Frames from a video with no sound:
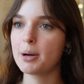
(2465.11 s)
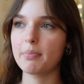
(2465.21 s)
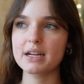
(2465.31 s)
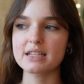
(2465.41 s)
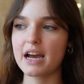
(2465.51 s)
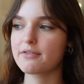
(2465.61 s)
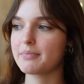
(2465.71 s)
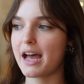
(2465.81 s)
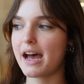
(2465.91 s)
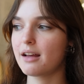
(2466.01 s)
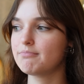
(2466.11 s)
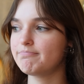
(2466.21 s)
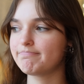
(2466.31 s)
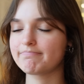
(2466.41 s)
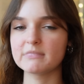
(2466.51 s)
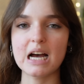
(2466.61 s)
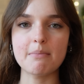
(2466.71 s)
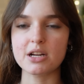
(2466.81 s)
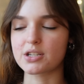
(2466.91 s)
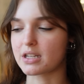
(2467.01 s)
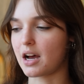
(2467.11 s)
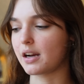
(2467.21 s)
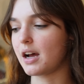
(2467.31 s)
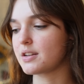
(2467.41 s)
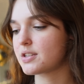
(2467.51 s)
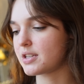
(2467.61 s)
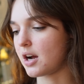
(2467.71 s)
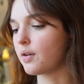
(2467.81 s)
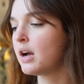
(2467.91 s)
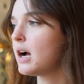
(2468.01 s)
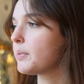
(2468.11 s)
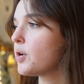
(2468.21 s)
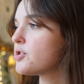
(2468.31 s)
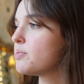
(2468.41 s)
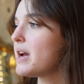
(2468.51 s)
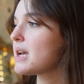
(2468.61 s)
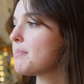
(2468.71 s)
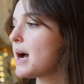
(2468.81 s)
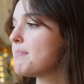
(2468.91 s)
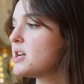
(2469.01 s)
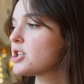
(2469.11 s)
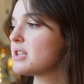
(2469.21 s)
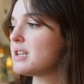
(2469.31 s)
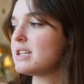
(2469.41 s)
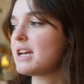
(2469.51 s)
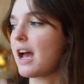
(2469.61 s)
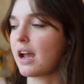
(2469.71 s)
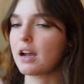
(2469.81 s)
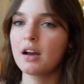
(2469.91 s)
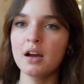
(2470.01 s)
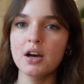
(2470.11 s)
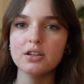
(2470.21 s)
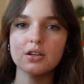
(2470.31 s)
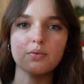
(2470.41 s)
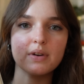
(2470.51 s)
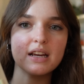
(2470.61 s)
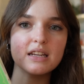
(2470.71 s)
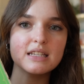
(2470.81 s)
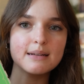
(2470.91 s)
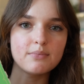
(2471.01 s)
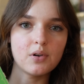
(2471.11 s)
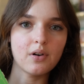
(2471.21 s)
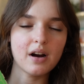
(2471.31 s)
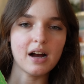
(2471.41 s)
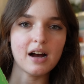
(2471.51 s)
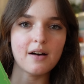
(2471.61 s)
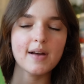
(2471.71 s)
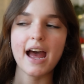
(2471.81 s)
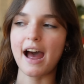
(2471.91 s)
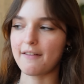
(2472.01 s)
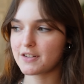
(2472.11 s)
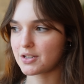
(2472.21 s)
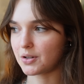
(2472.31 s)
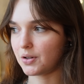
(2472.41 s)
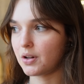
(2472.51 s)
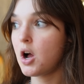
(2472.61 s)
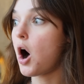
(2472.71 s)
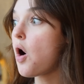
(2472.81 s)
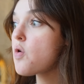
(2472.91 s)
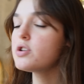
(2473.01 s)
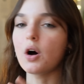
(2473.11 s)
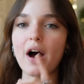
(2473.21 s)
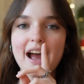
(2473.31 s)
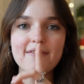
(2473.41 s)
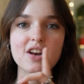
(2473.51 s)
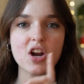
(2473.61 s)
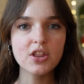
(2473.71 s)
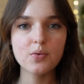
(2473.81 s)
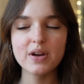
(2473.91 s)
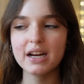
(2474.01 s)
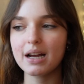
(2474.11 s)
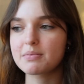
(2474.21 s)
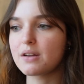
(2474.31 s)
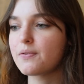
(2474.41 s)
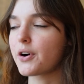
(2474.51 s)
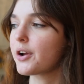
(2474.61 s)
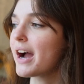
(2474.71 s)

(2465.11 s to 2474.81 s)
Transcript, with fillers: But aside from that, not much has gone on. So, I'm going to make it my mission today to read some more of Half a Soul. Oh no, I have another reading update for you.